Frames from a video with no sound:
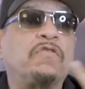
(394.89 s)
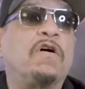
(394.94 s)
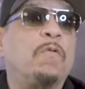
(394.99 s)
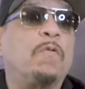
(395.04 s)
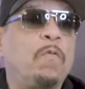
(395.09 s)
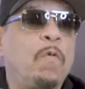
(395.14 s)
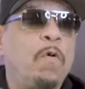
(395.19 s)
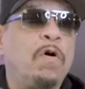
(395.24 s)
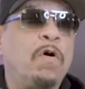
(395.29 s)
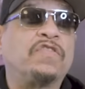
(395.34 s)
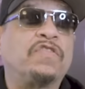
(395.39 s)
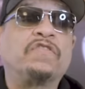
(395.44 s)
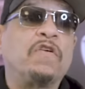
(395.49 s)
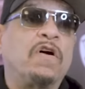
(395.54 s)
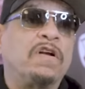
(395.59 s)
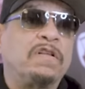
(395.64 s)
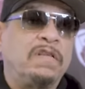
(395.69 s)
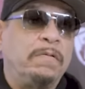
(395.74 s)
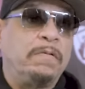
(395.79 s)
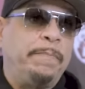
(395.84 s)
start a war?
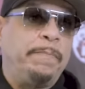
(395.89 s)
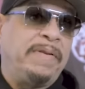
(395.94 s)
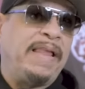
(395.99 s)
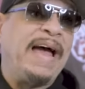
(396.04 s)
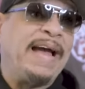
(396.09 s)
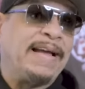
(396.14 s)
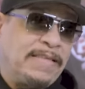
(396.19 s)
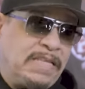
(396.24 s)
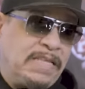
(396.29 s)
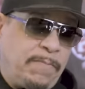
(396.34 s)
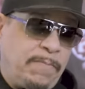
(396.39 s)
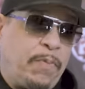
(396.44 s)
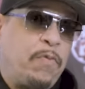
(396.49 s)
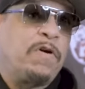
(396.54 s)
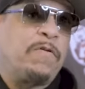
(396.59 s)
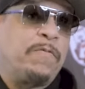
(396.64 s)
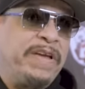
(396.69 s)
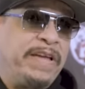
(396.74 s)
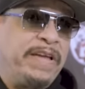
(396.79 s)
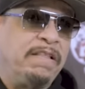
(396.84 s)
Start the blacks and the
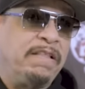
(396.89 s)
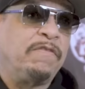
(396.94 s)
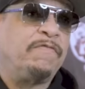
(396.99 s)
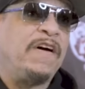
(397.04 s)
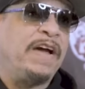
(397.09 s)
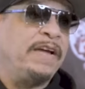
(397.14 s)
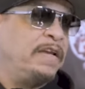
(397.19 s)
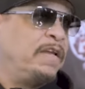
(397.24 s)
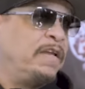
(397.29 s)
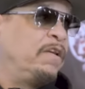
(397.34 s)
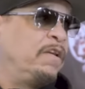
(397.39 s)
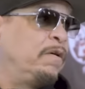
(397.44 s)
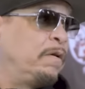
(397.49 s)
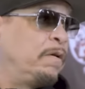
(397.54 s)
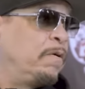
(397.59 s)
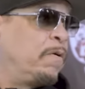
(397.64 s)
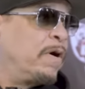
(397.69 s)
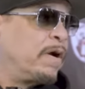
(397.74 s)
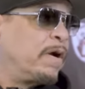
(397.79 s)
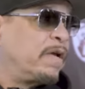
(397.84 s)
Puerto Ricans fighting in New
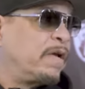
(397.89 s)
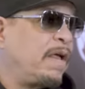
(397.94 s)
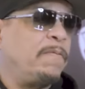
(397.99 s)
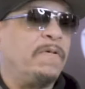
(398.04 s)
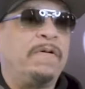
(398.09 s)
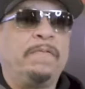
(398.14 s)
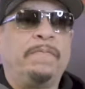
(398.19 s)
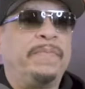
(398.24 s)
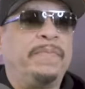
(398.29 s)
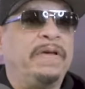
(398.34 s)
York. That would